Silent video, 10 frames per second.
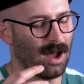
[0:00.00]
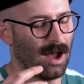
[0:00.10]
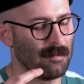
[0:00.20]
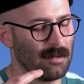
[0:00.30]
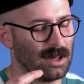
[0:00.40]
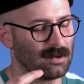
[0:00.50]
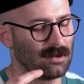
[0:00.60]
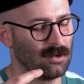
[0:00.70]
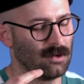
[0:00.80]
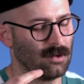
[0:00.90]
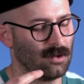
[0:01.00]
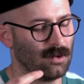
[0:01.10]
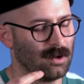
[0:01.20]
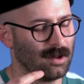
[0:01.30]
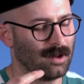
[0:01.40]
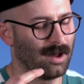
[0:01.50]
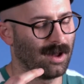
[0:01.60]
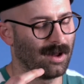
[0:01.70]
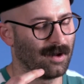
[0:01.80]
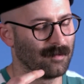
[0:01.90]
I'm meant to,
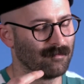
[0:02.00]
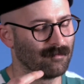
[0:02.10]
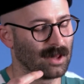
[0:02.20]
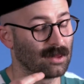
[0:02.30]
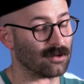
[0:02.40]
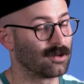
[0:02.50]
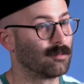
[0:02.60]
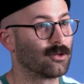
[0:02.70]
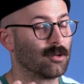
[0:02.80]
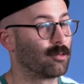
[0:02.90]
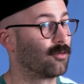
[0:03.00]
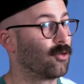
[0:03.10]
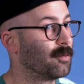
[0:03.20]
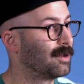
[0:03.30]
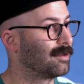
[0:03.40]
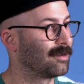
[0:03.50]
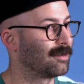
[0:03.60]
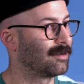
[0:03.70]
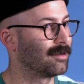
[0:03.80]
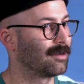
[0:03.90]
that there's some sort of performance